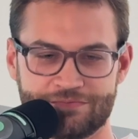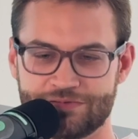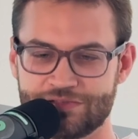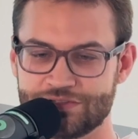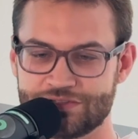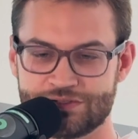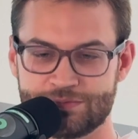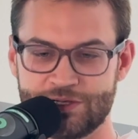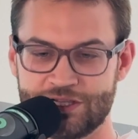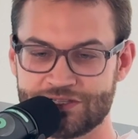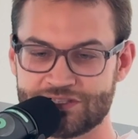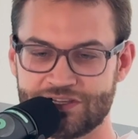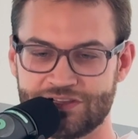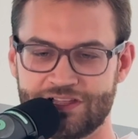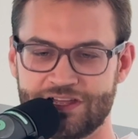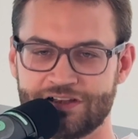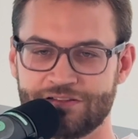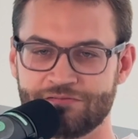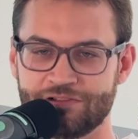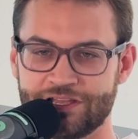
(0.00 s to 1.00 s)
speaks a
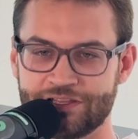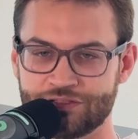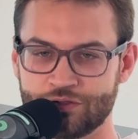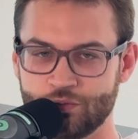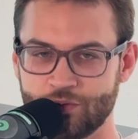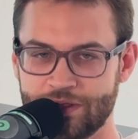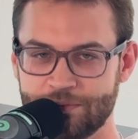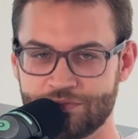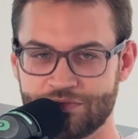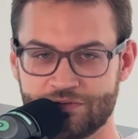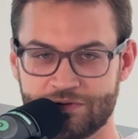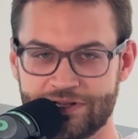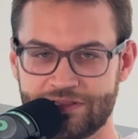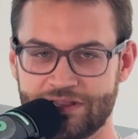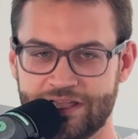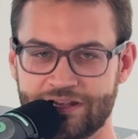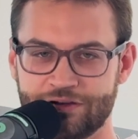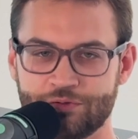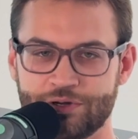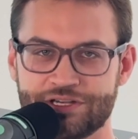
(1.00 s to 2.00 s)
lot of like the Web3
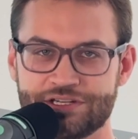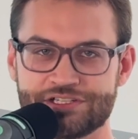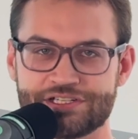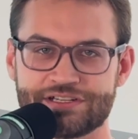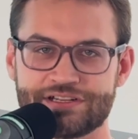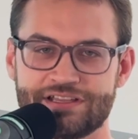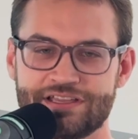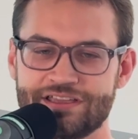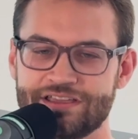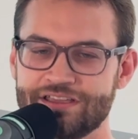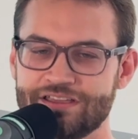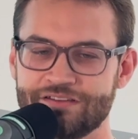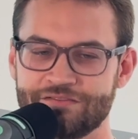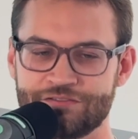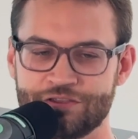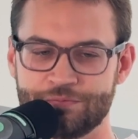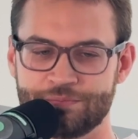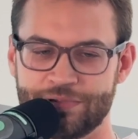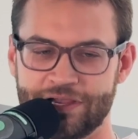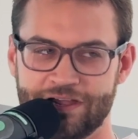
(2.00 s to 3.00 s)
language. If
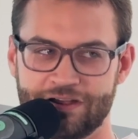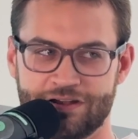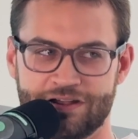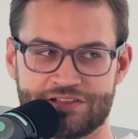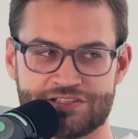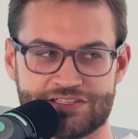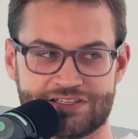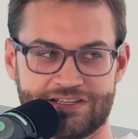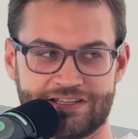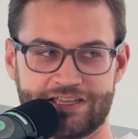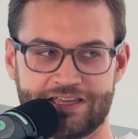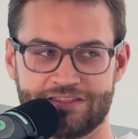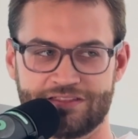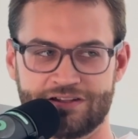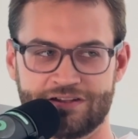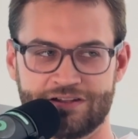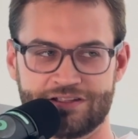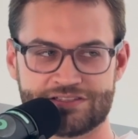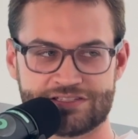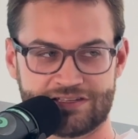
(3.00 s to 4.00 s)
you pair us
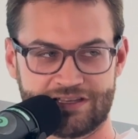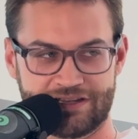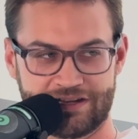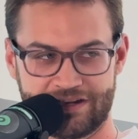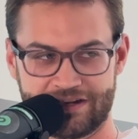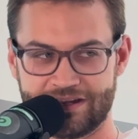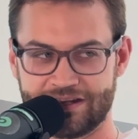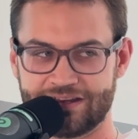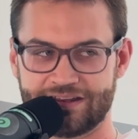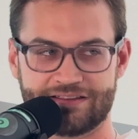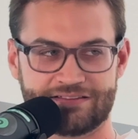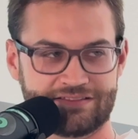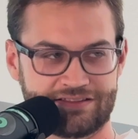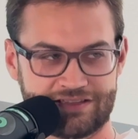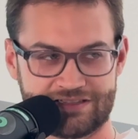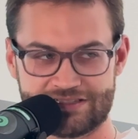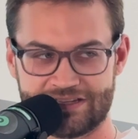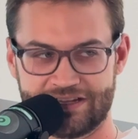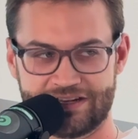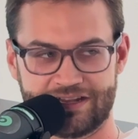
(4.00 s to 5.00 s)
together, it's like
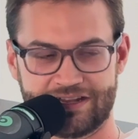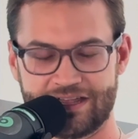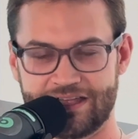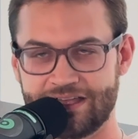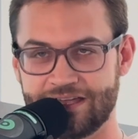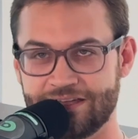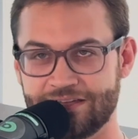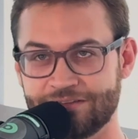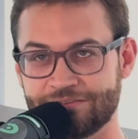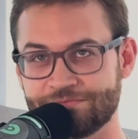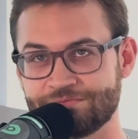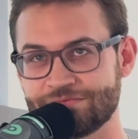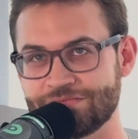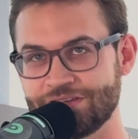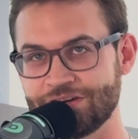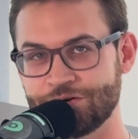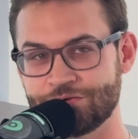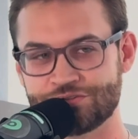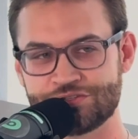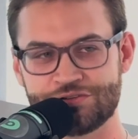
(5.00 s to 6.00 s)

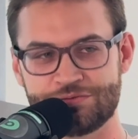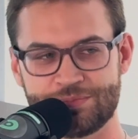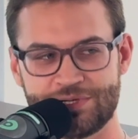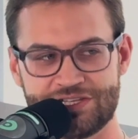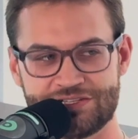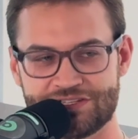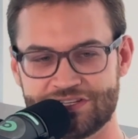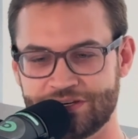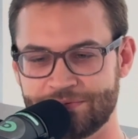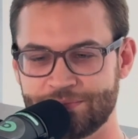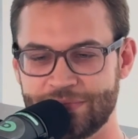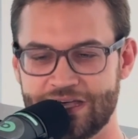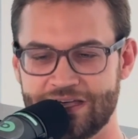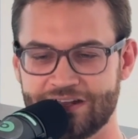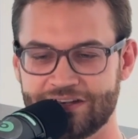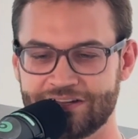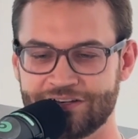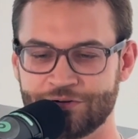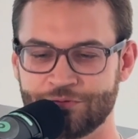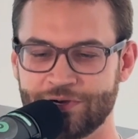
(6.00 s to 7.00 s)
two peas in a
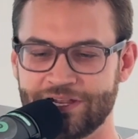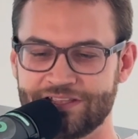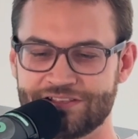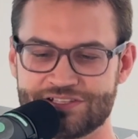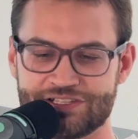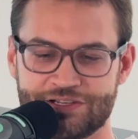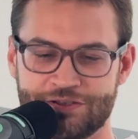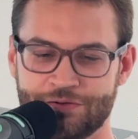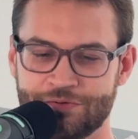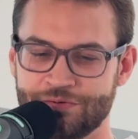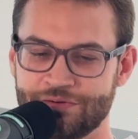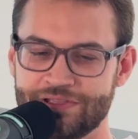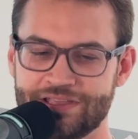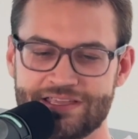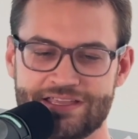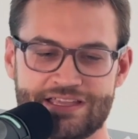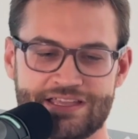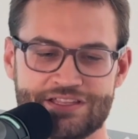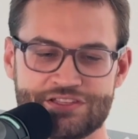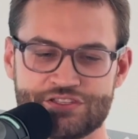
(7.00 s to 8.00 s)
pod in a way. So
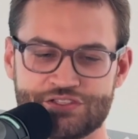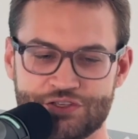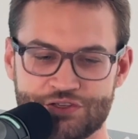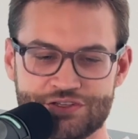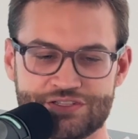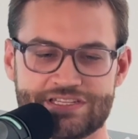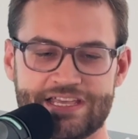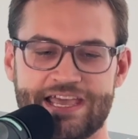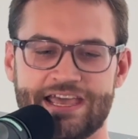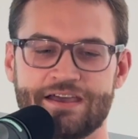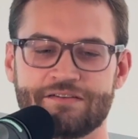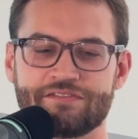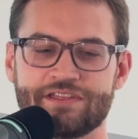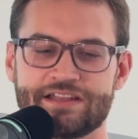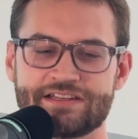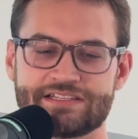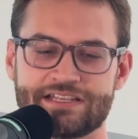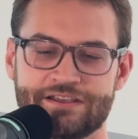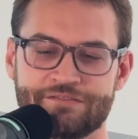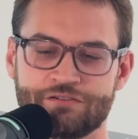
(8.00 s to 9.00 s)
it's good to have
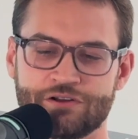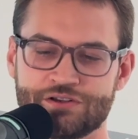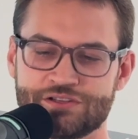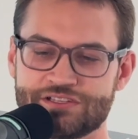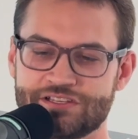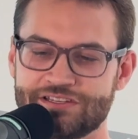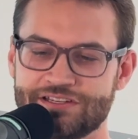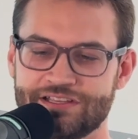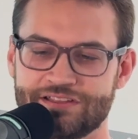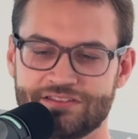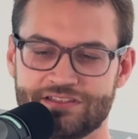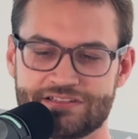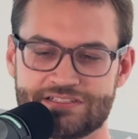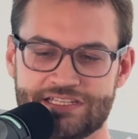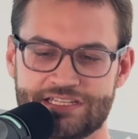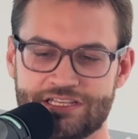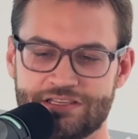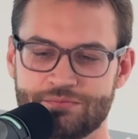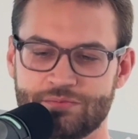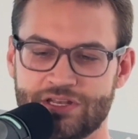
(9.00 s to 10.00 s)
that diversity in the
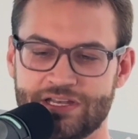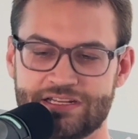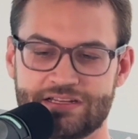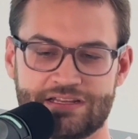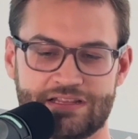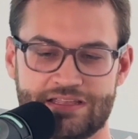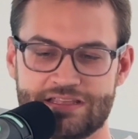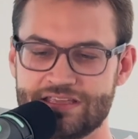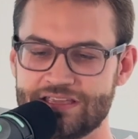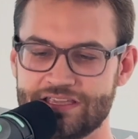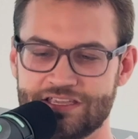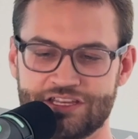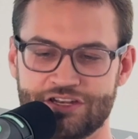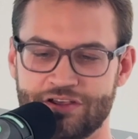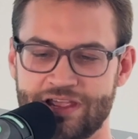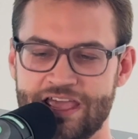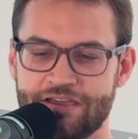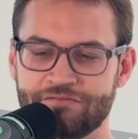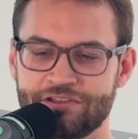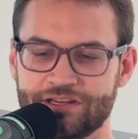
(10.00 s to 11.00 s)
team, and
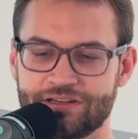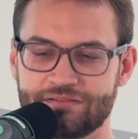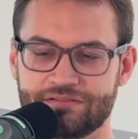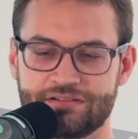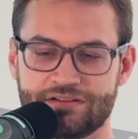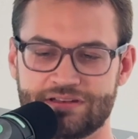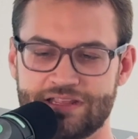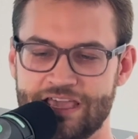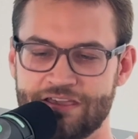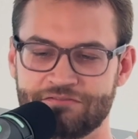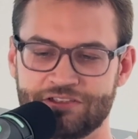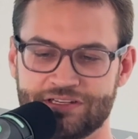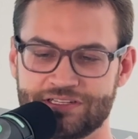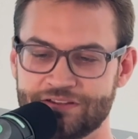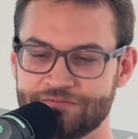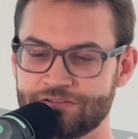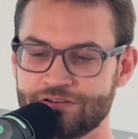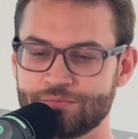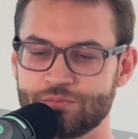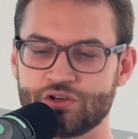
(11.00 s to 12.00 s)
having
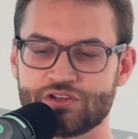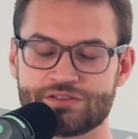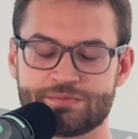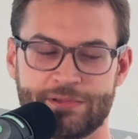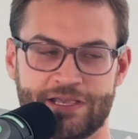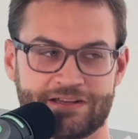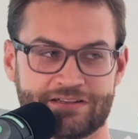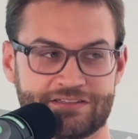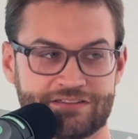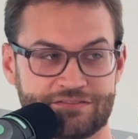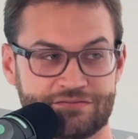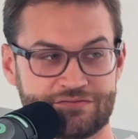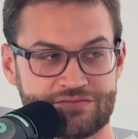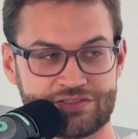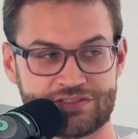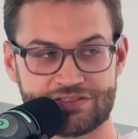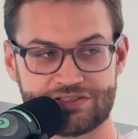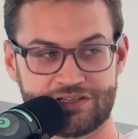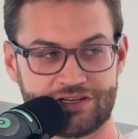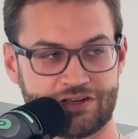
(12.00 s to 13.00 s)
different
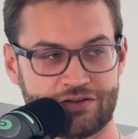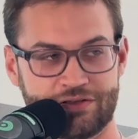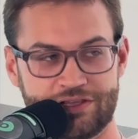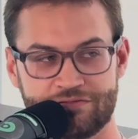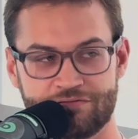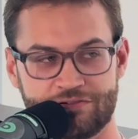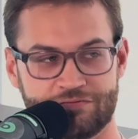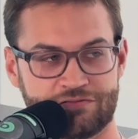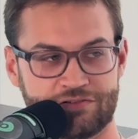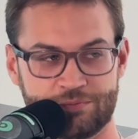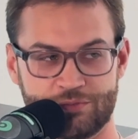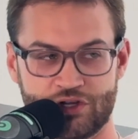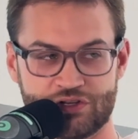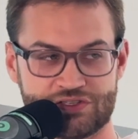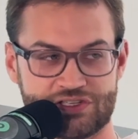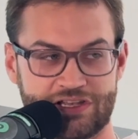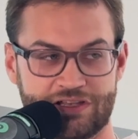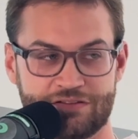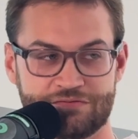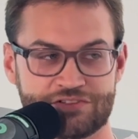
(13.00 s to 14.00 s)
perspectives, even from
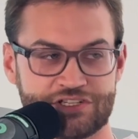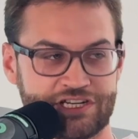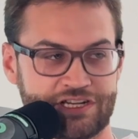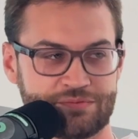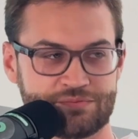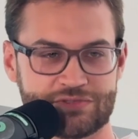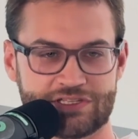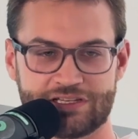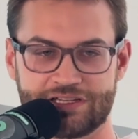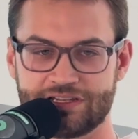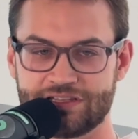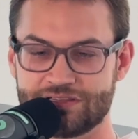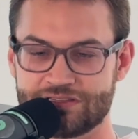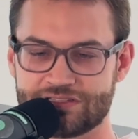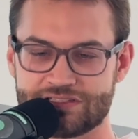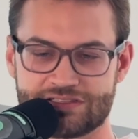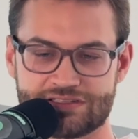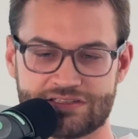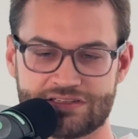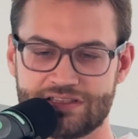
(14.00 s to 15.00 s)
yourself, James, like,
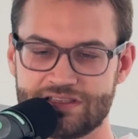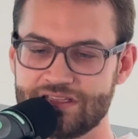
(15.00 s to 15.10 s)
it's